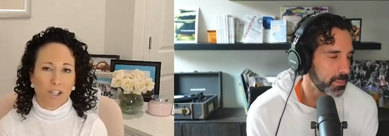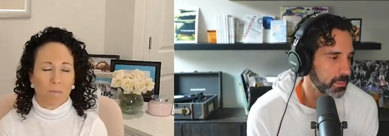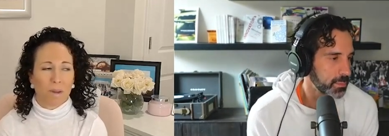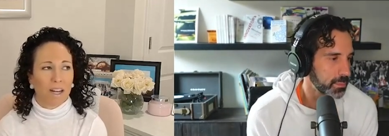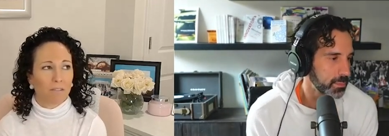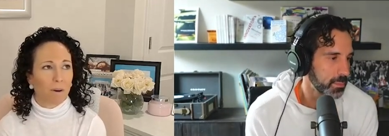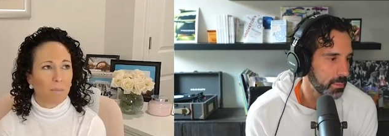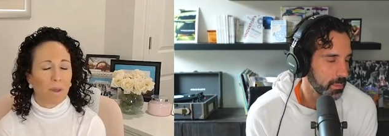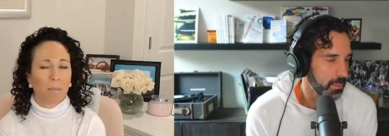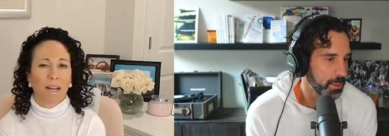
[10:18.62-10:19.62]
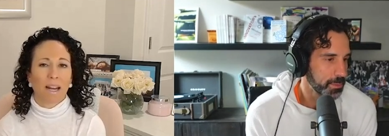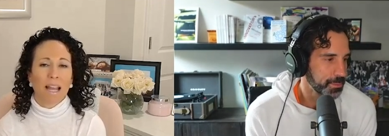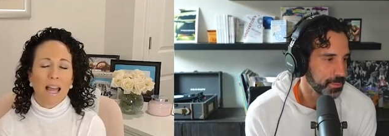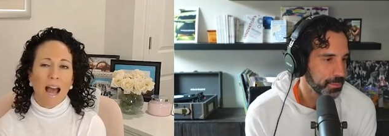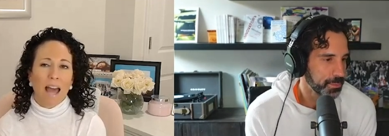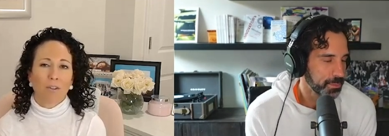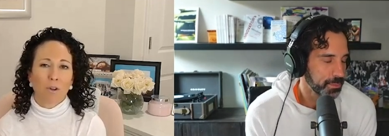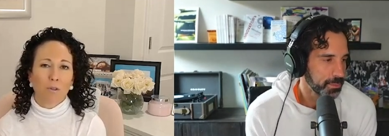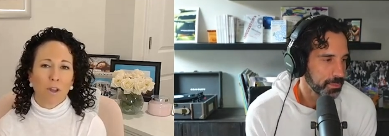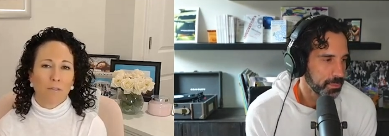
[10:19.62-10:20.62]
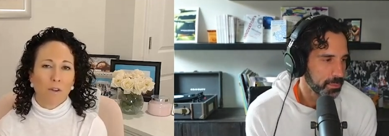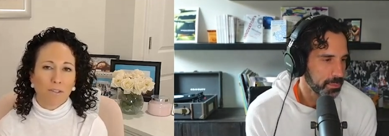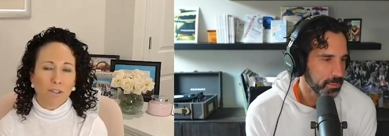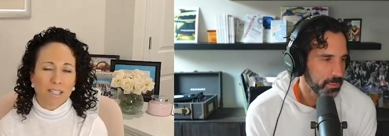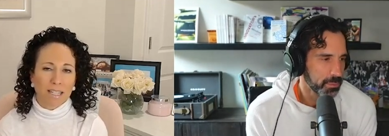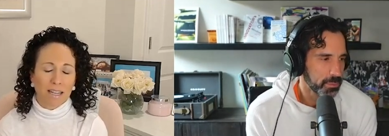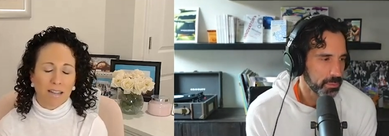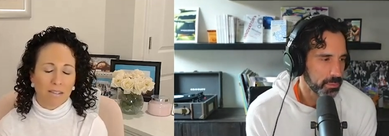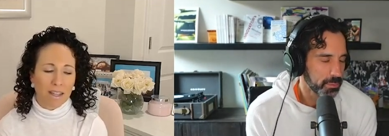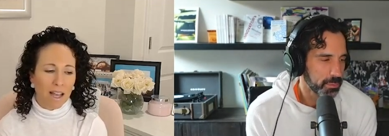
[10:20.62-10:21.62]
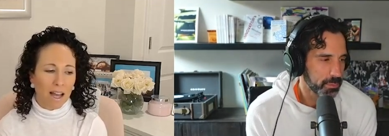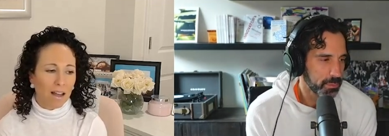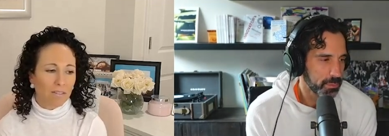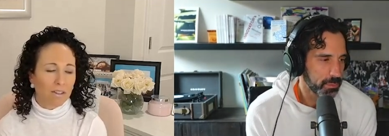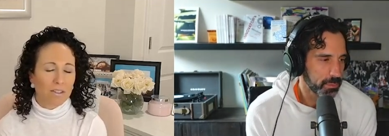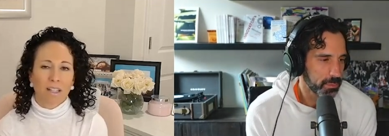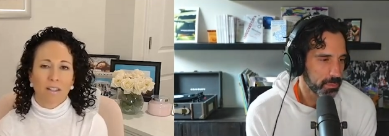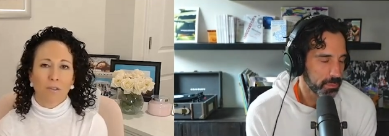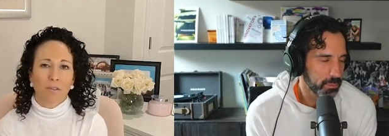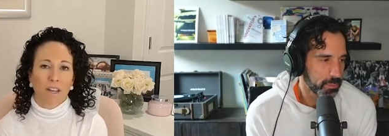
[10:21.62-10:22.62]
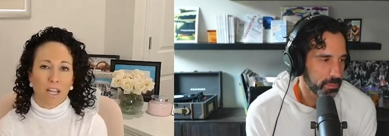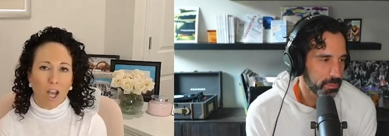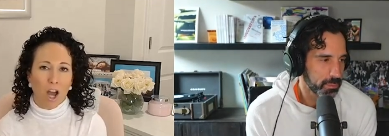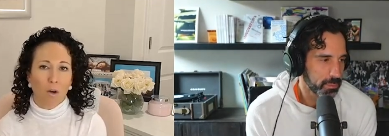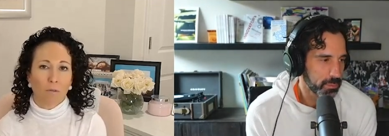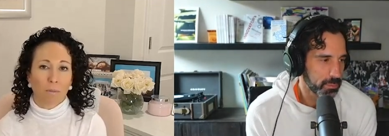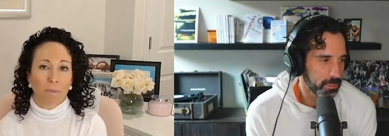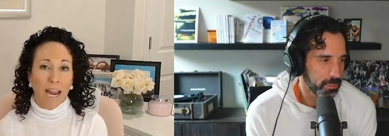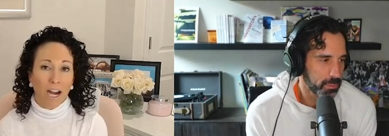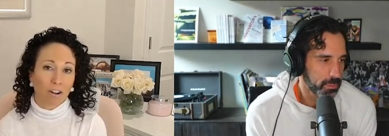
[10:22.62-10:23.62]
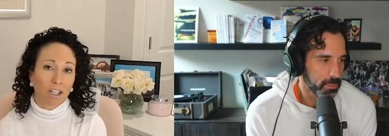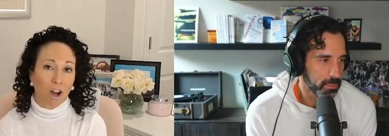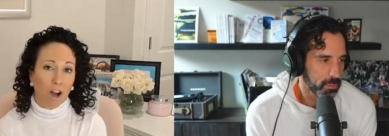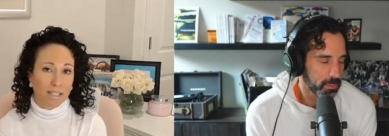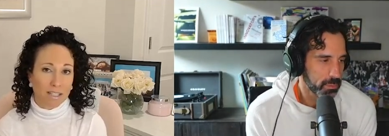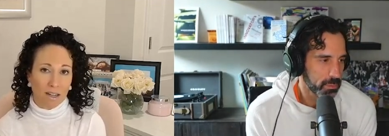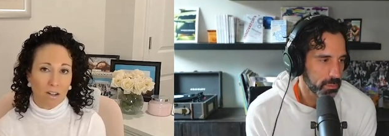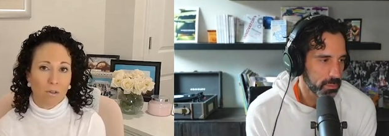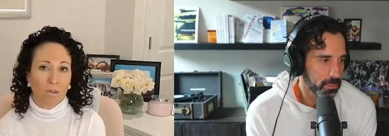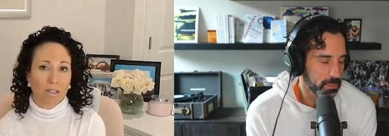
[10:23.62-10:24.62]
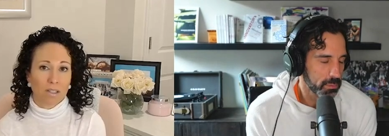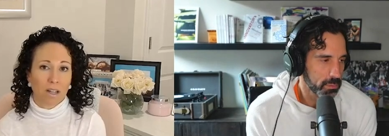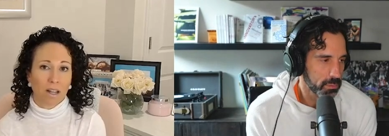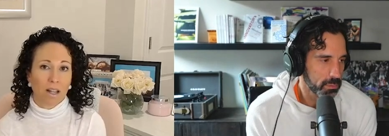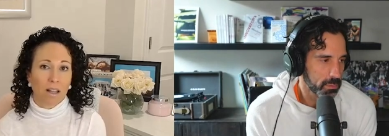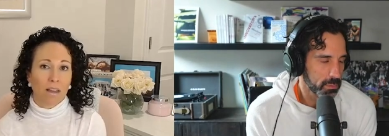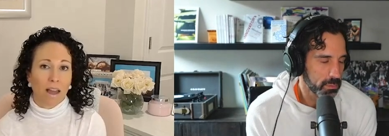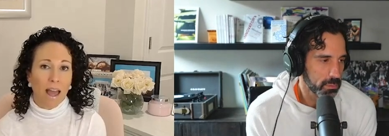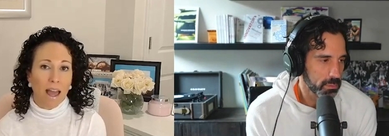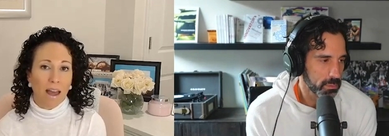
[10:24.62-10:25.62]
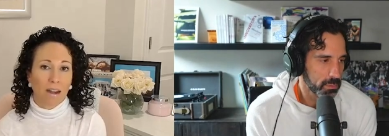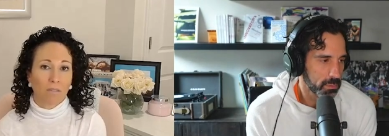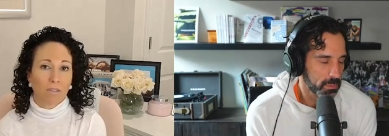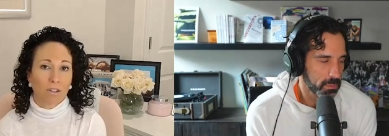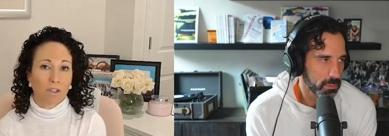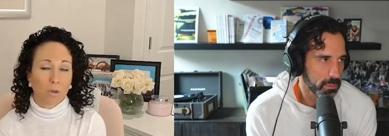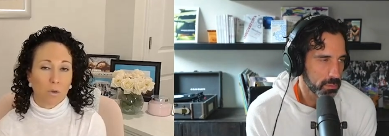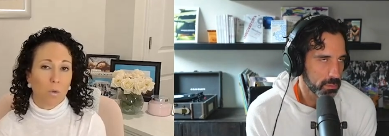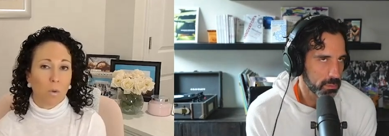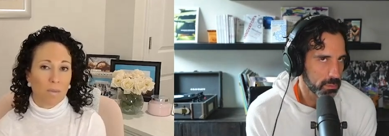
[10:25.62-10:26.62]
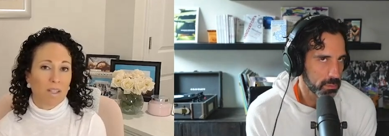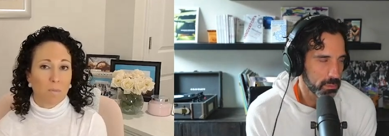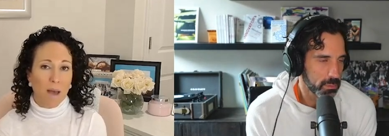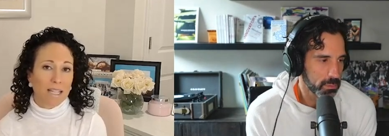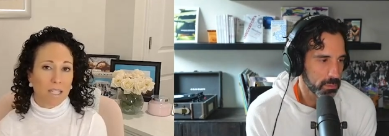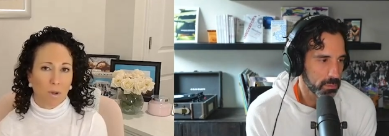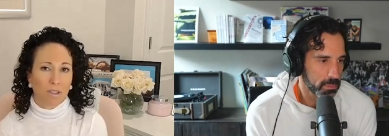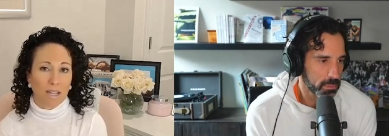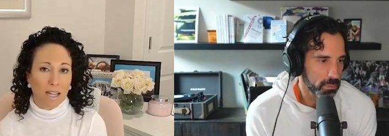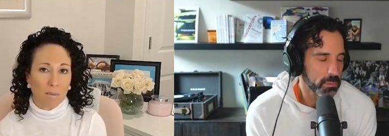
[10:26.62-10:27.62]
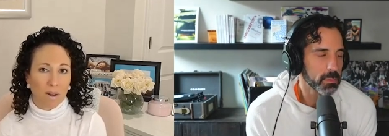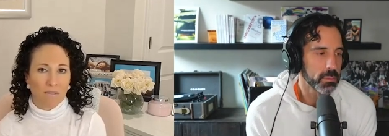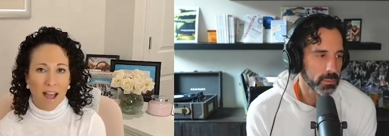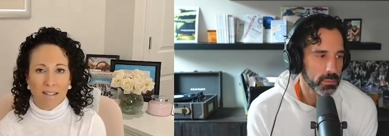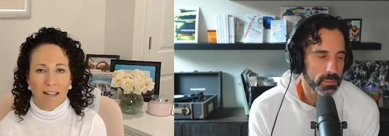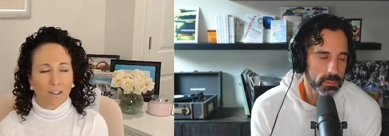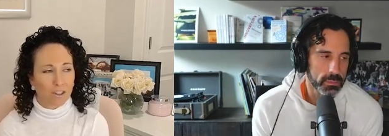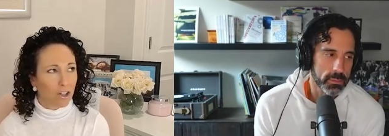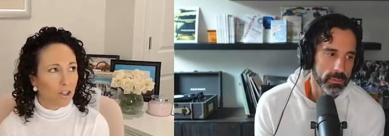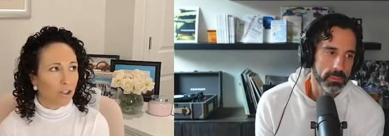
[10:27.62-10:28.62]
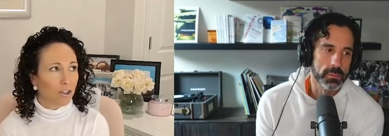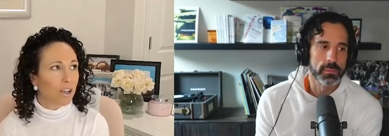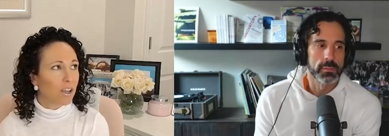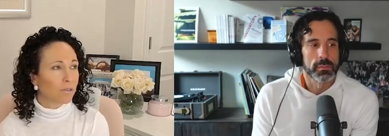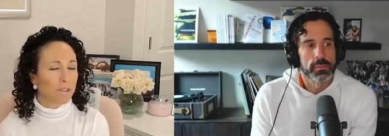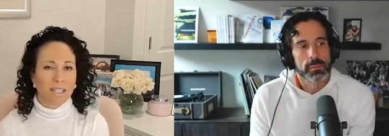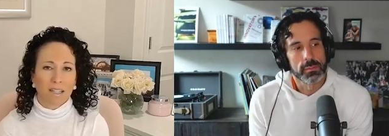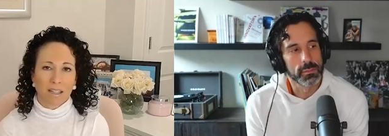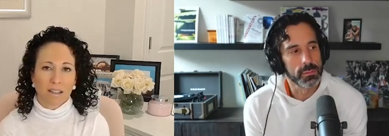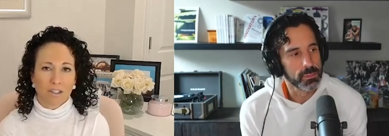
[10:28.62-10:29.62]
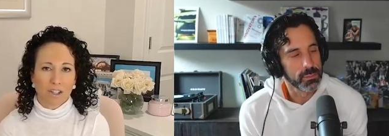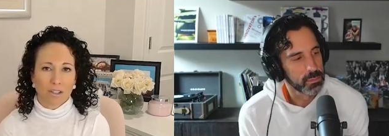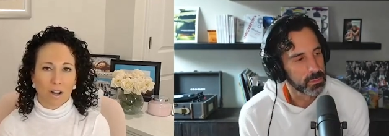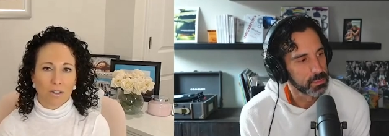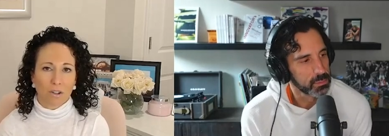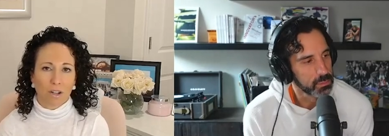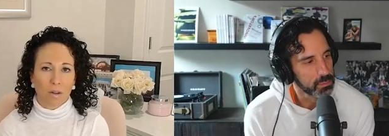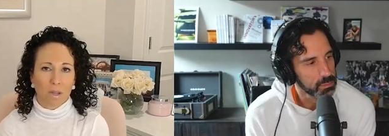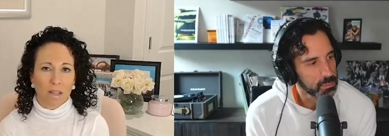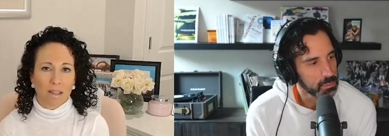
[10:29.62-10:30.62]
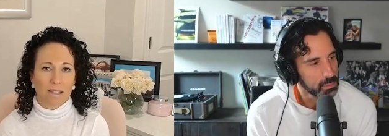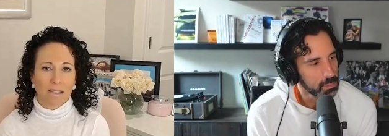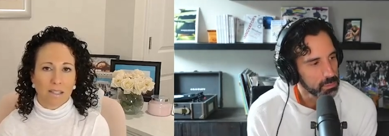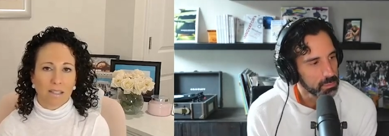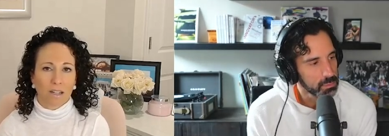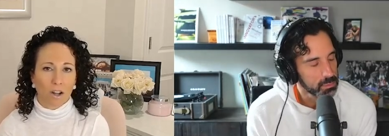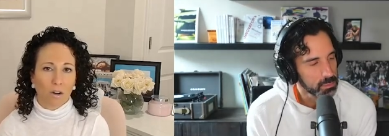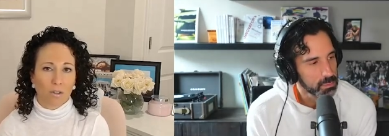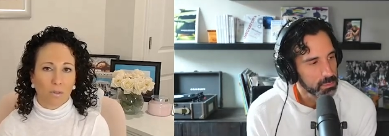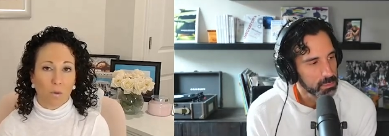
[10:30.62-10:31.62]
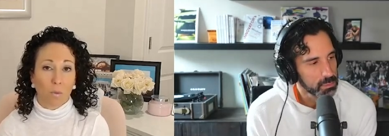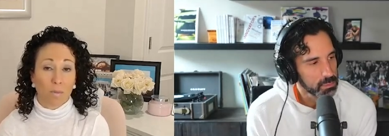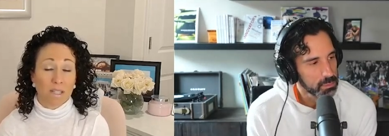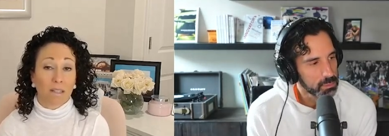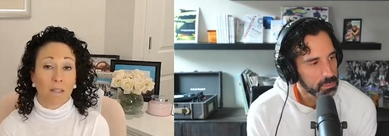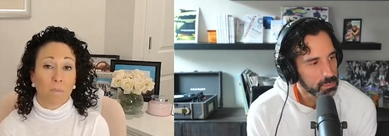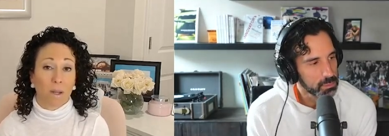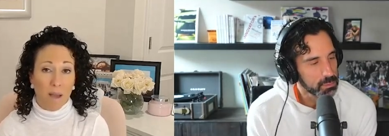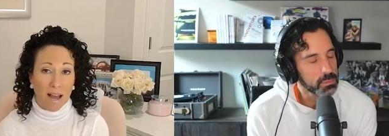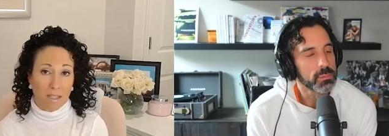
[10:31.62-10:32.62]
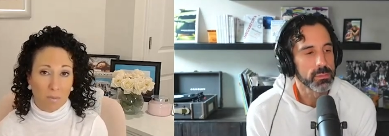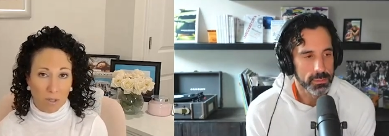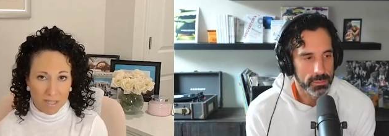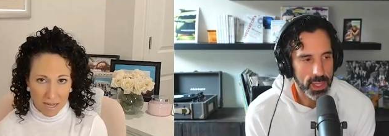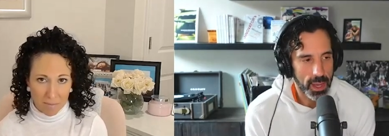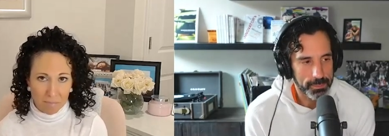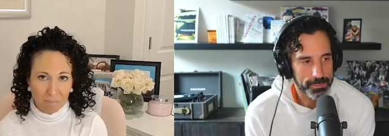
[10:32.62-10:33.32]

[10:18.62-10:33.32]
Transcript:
Speaker 1: and meaning from them. But I don't know if you have you ever seen the uh, is like a little video from Kara Lawson, who is the head of the Duke women's basketball team. In hmm. fact, I actually heard recently that she's also going to be the assistant coach for the women's Olympic mm, basketball team. Yeah.